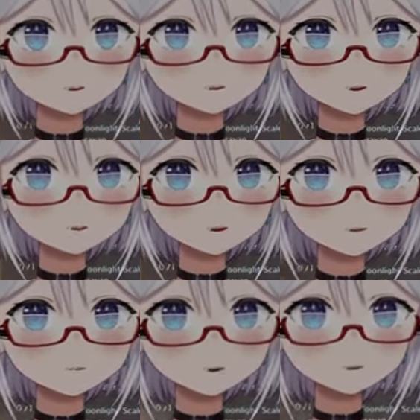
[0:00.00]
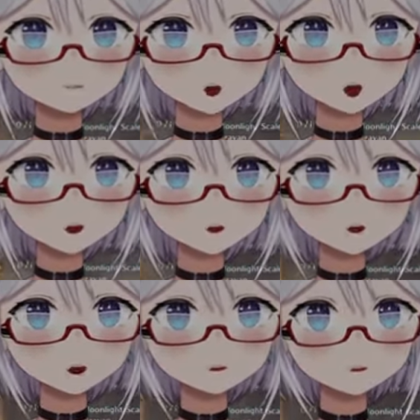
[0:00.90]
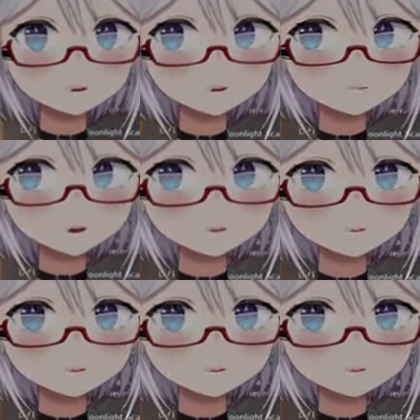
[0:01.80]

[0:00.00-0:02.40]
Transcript: The tank tanks it over there. Good shit,